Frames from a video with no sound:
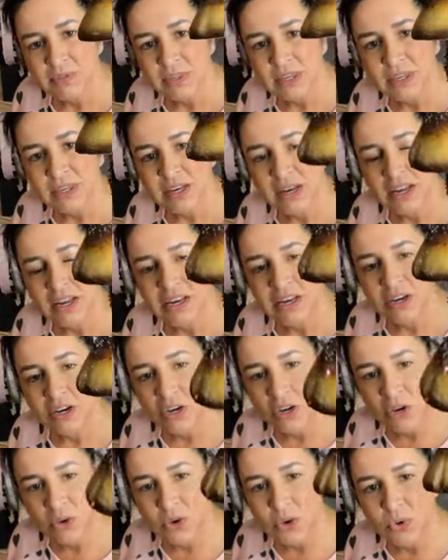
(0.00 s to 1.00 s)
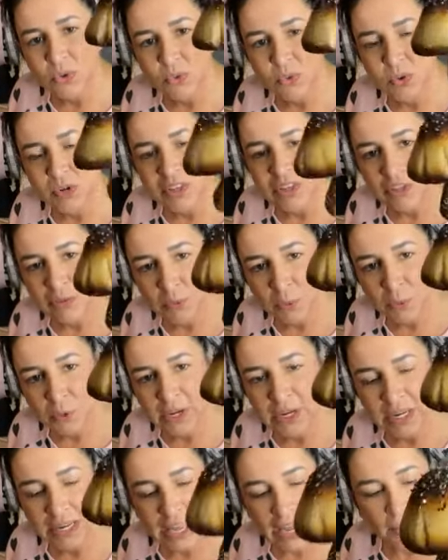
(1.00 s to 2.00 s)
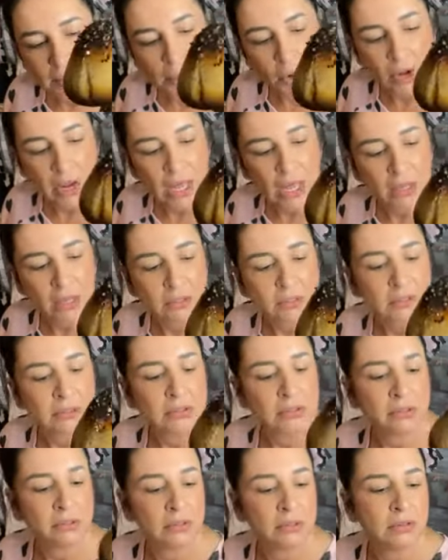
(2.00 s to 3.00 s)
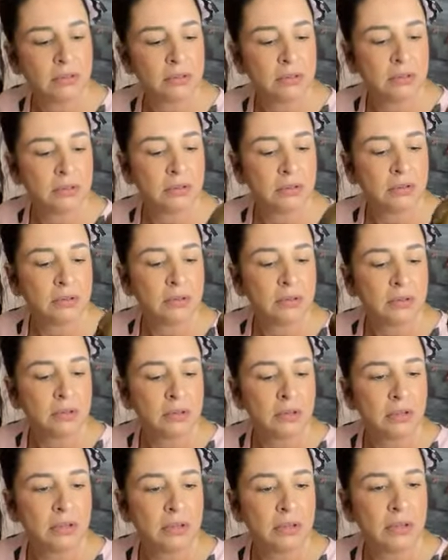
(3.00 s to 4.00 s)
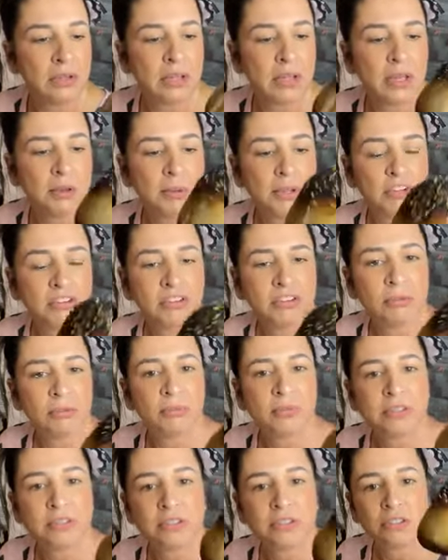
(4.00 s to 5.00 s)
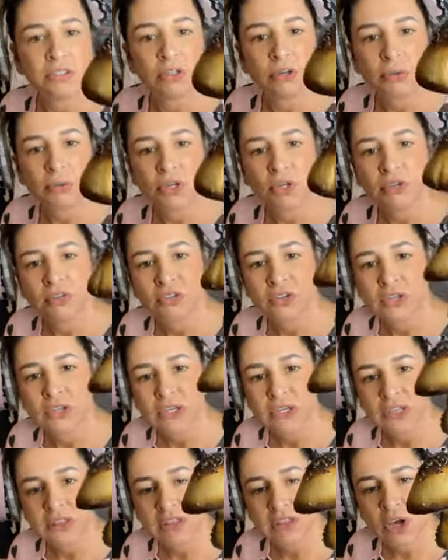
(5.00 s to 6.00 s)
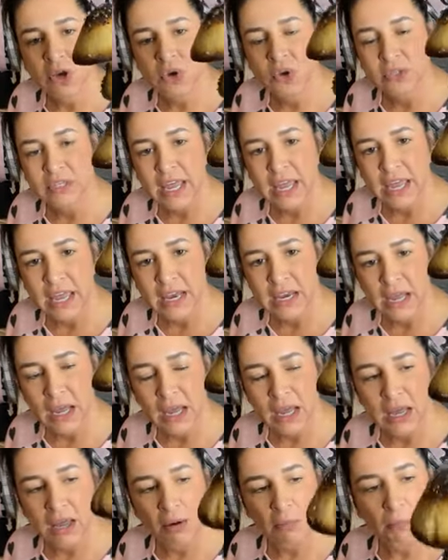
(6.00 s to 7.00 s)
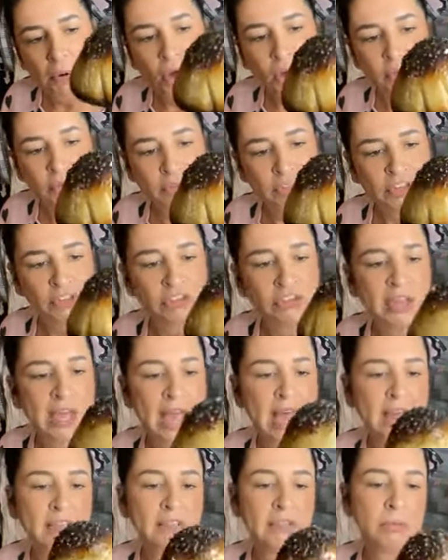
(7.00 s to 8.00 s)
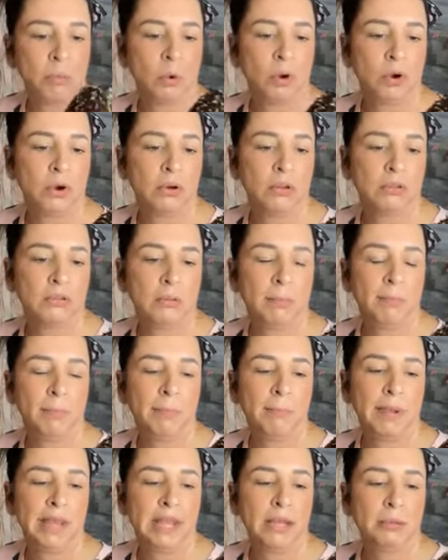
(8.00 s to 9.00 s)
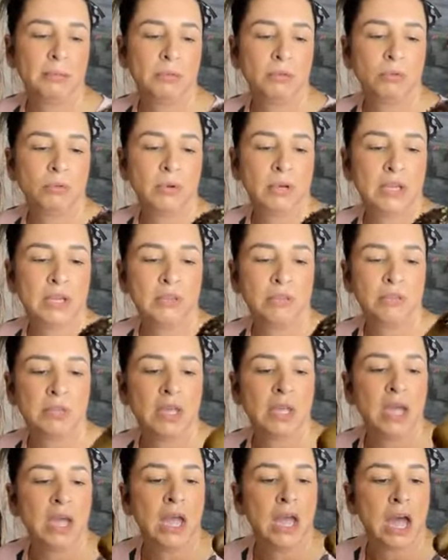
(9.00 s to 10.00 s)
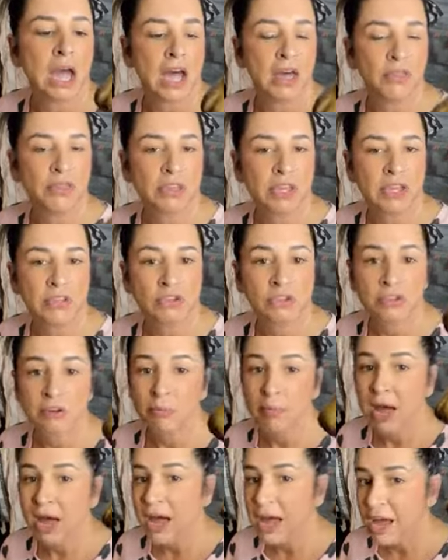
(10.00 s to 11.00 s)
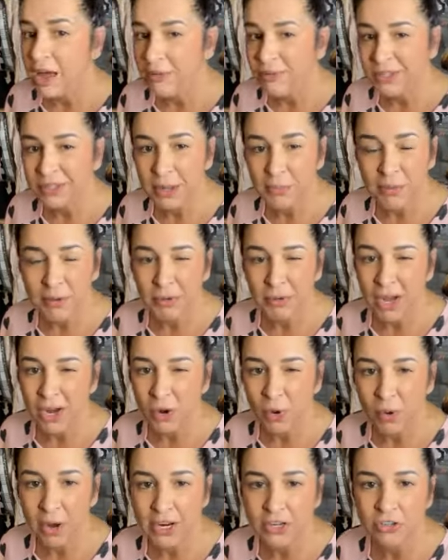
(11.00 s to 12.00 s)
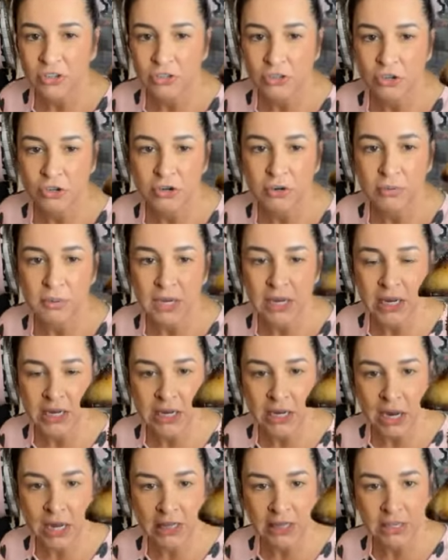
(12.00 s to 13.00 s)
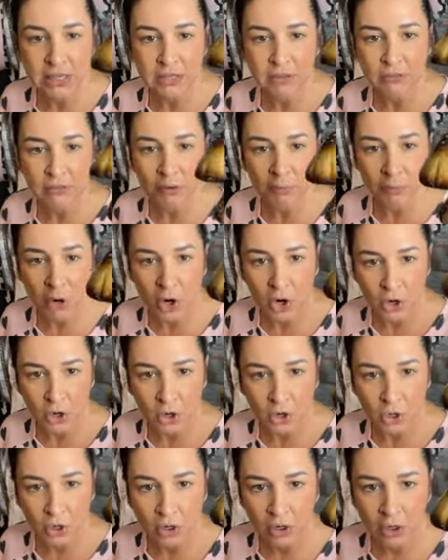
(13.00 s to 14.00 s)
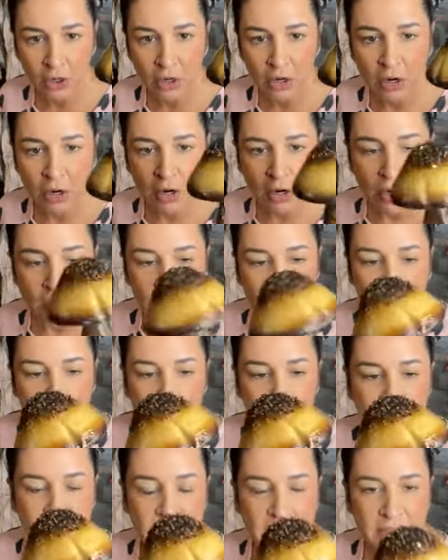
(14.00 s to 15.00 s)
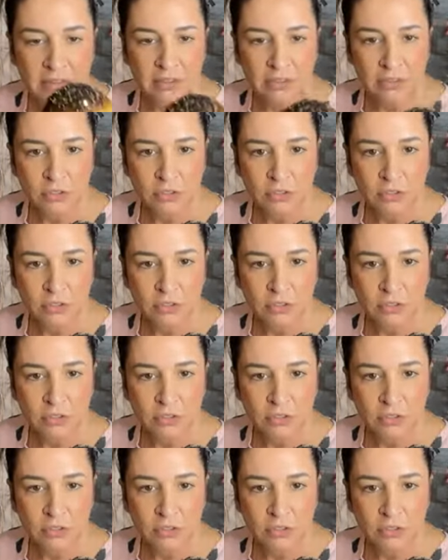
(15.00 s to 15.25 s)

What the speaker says: And I knew when spring came around, Amy shipped these to me, so you can get those, and hopefully she has more. So the Bam's Wreaths, I think she might have some, I'm not quite sure, but I got these from her. But that